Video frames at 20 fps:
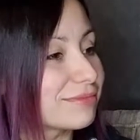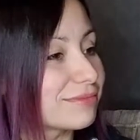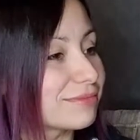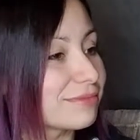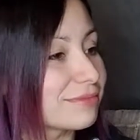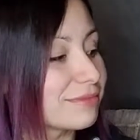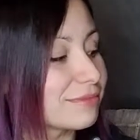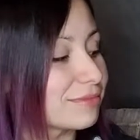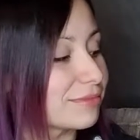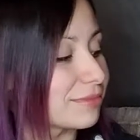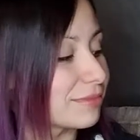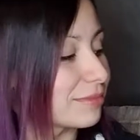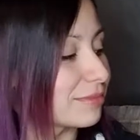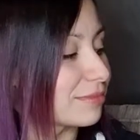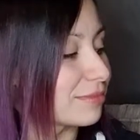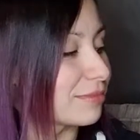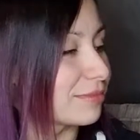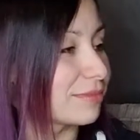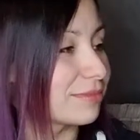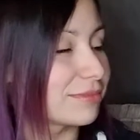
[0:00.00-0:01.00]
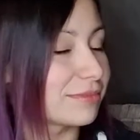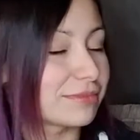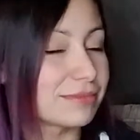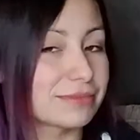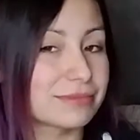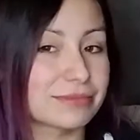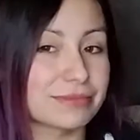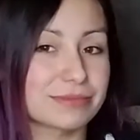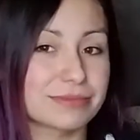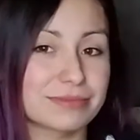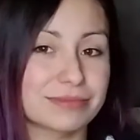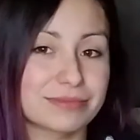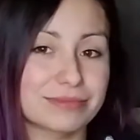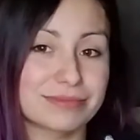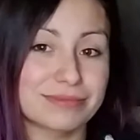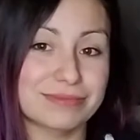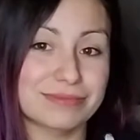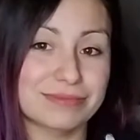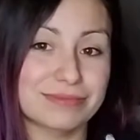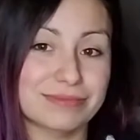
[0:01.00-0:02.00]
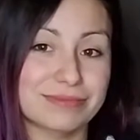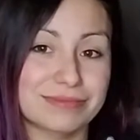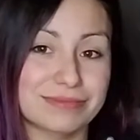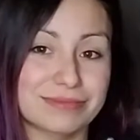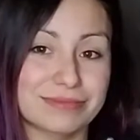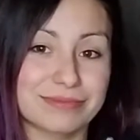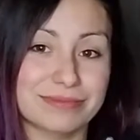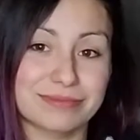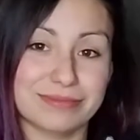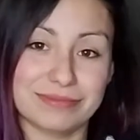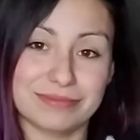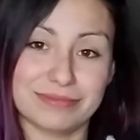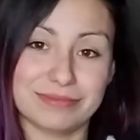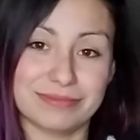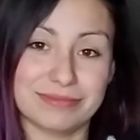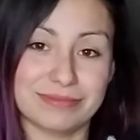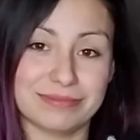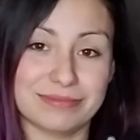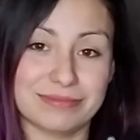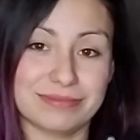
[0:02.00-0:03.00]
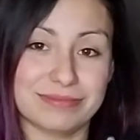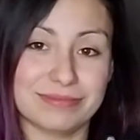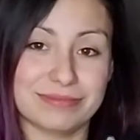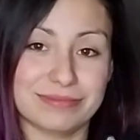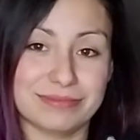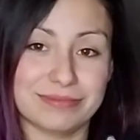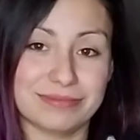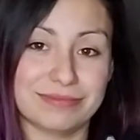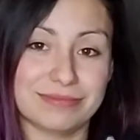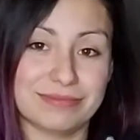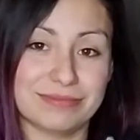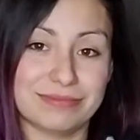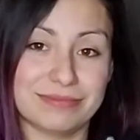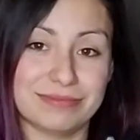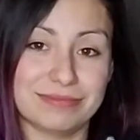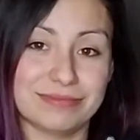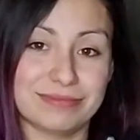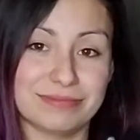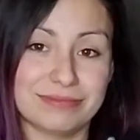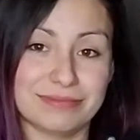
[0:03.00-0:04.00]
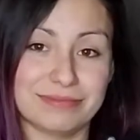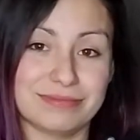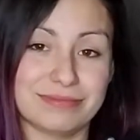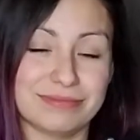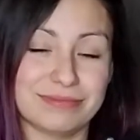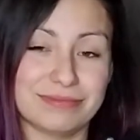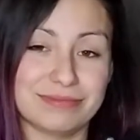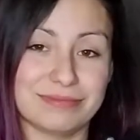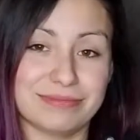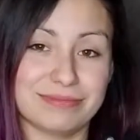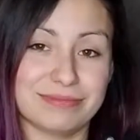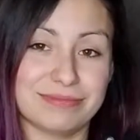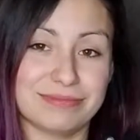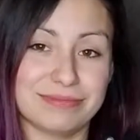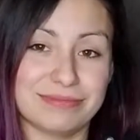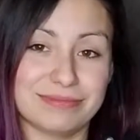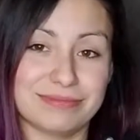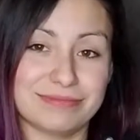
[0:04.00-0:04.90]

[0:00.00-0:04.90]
This person isn't speaking.